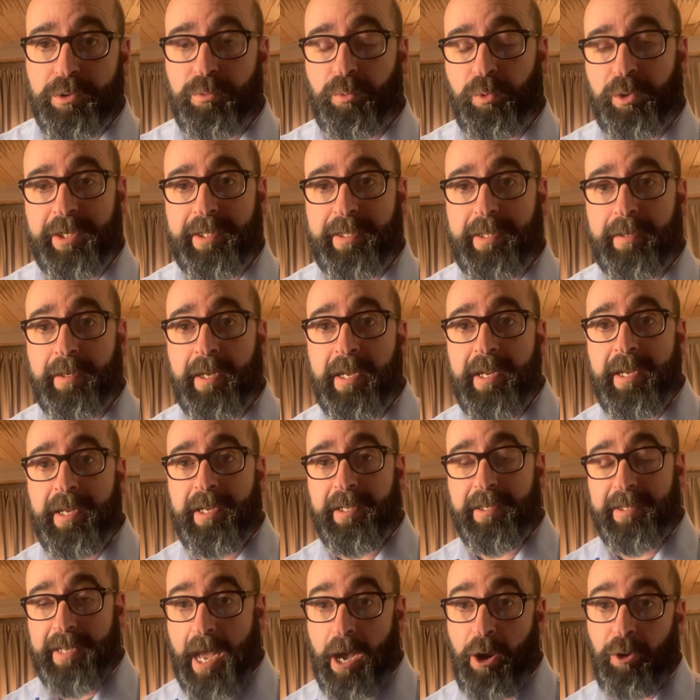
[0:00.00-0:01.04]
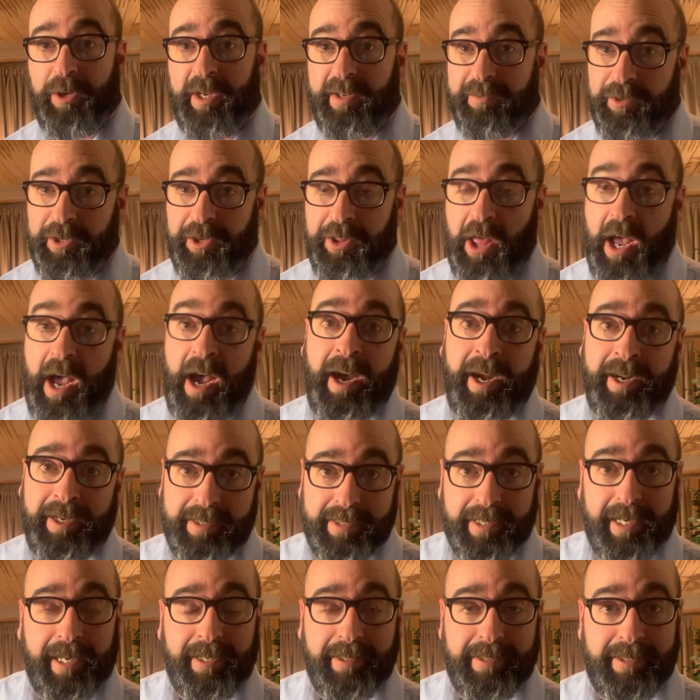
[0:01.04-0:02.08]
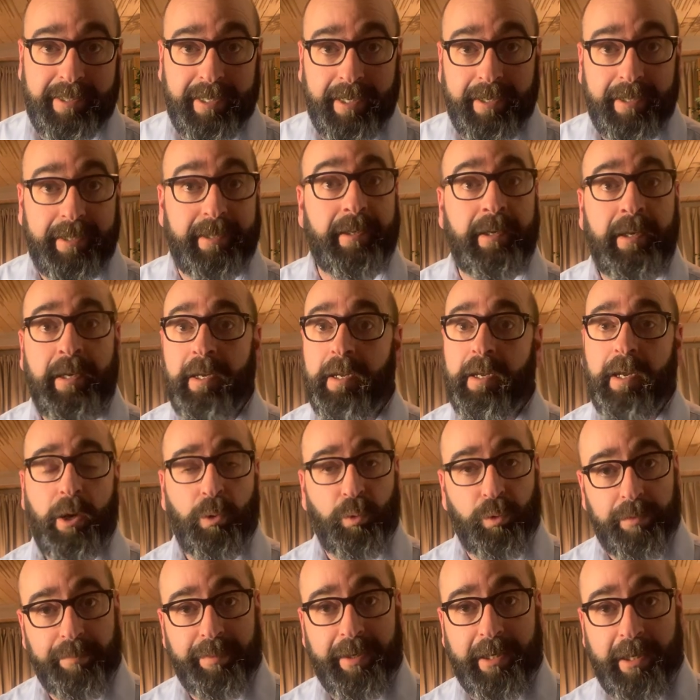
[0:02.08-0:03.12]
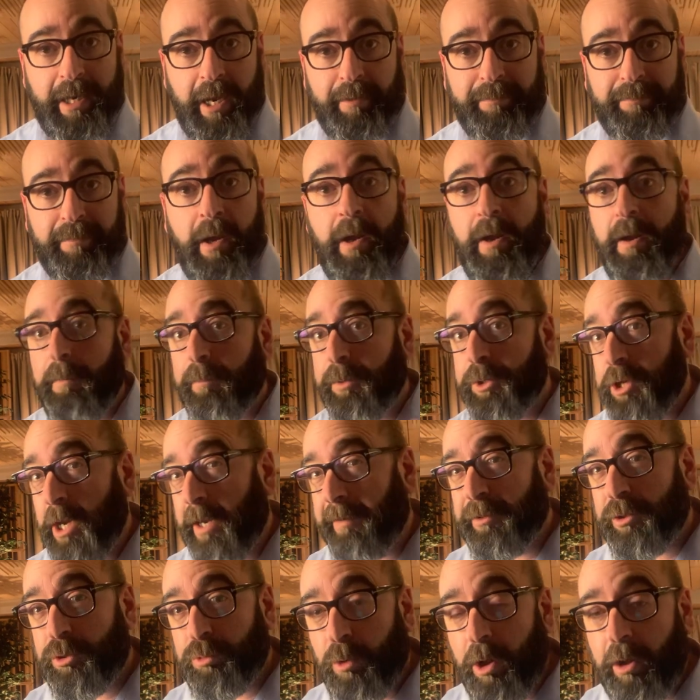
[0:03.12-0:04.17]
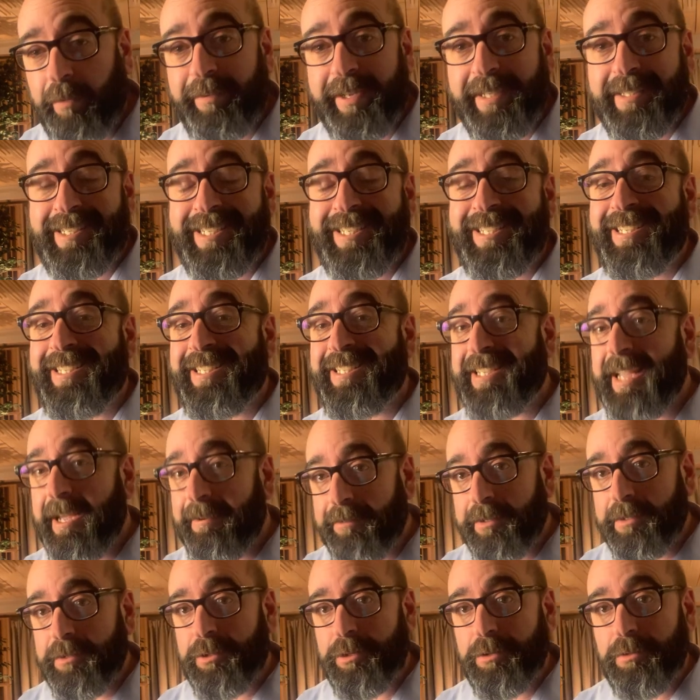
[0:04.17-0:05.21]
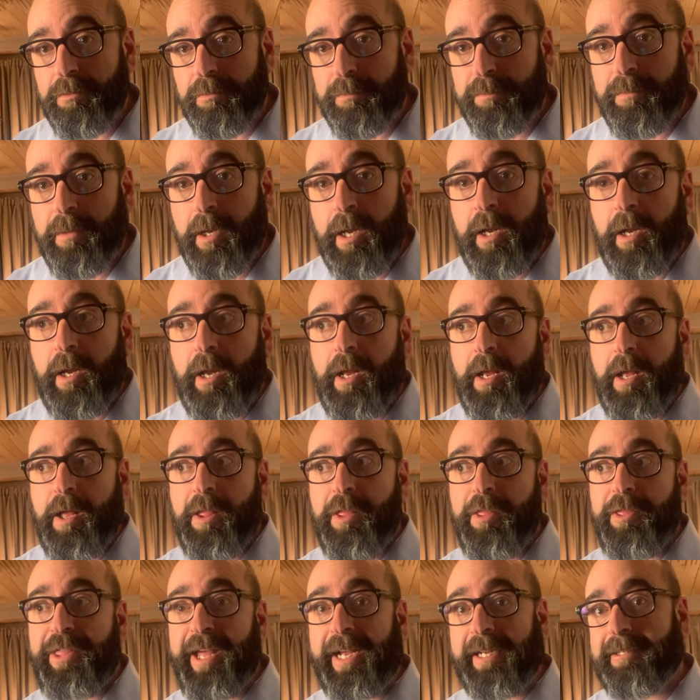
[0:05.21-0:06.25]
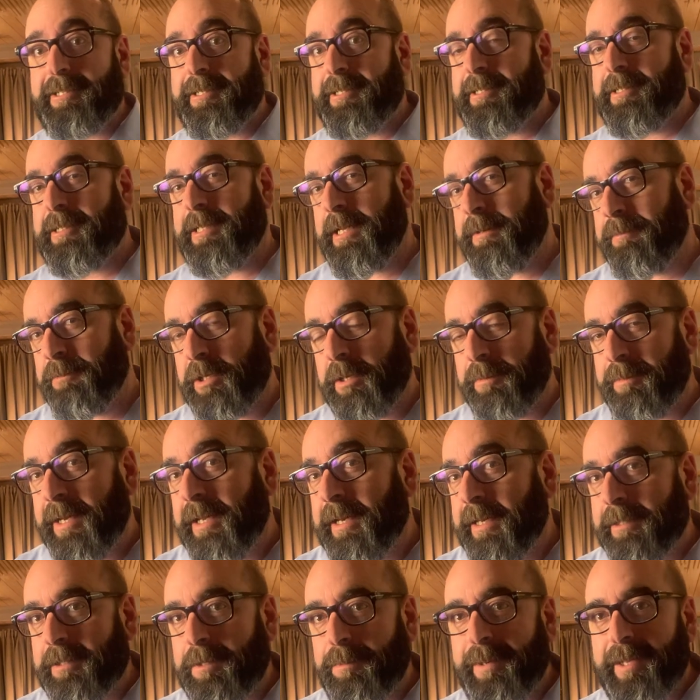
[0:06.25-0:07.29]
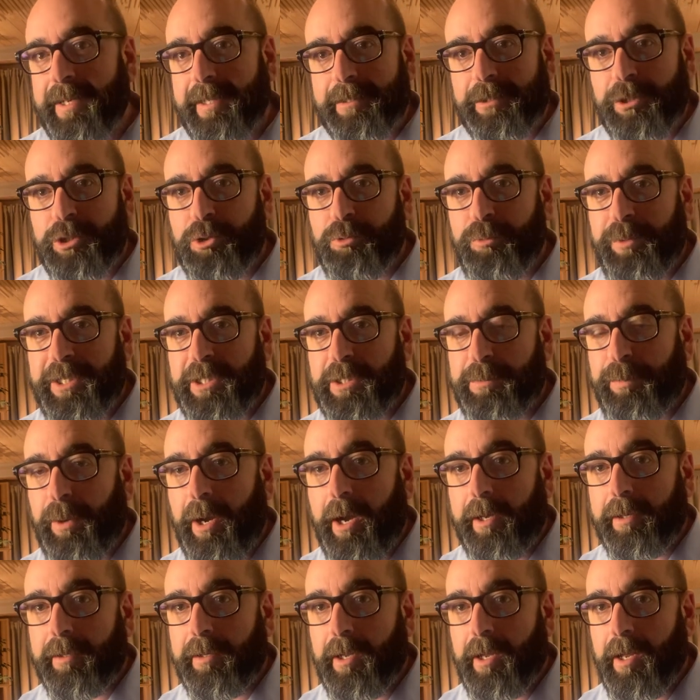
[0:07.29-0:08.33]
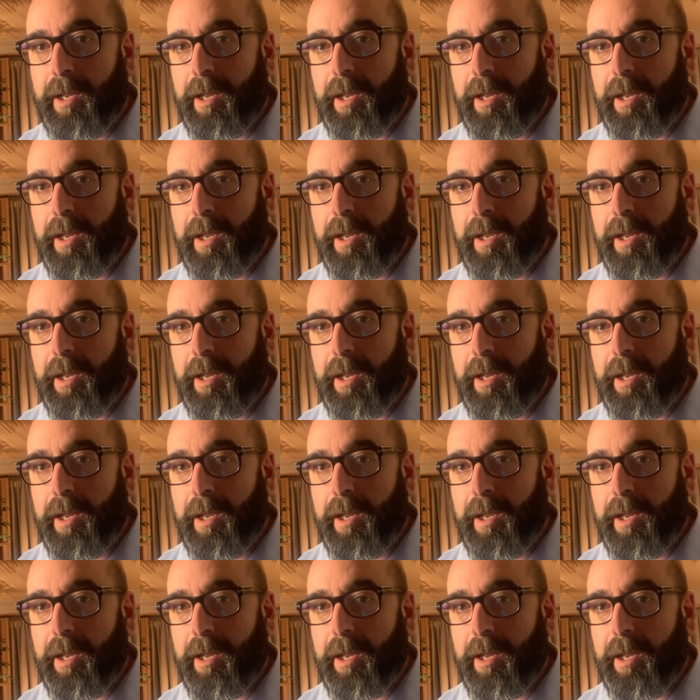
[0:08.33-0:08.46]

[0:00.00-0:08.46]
worried that now even on the highest gain setting, it wouldn't be enough. But you have a 12AT7 tube that seemed to me like to be like the sweet spot.